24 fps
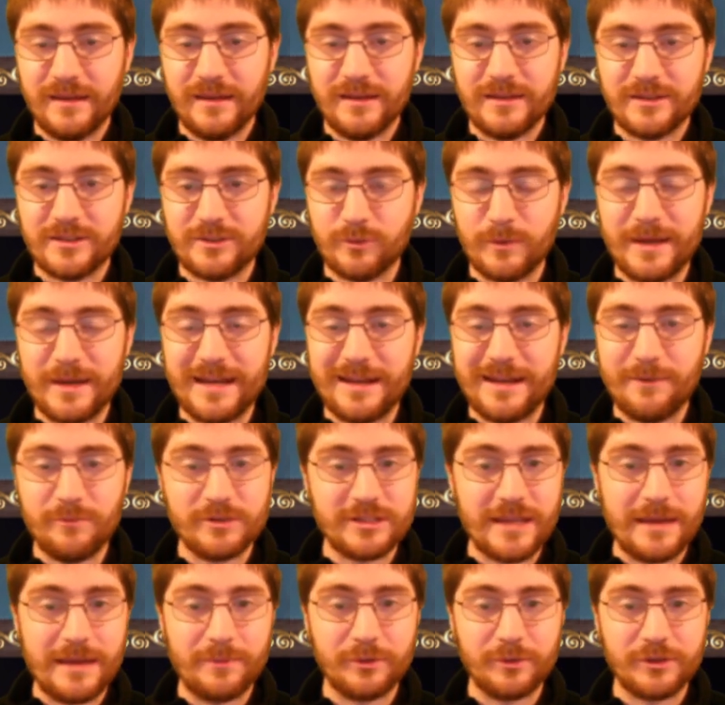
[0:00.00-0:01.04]
Sweden was
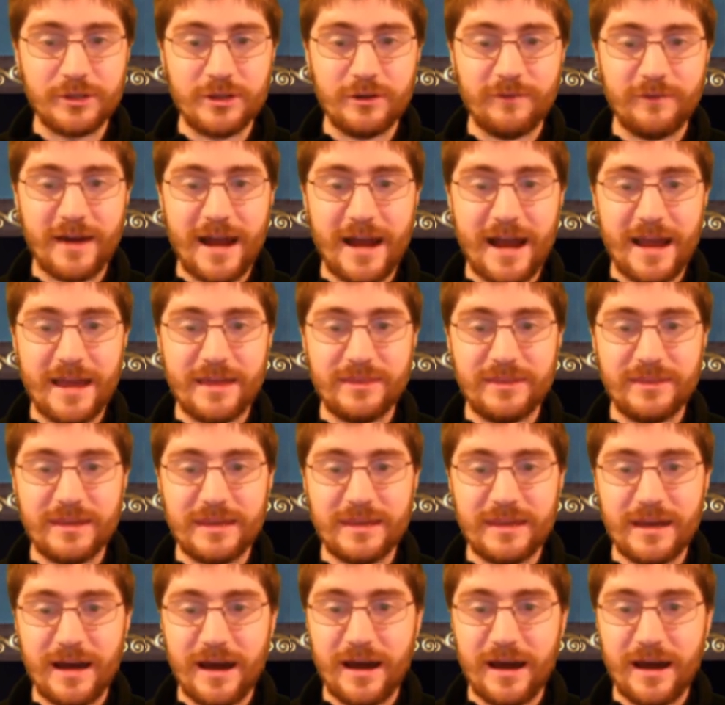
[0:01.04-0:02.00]
able to unify the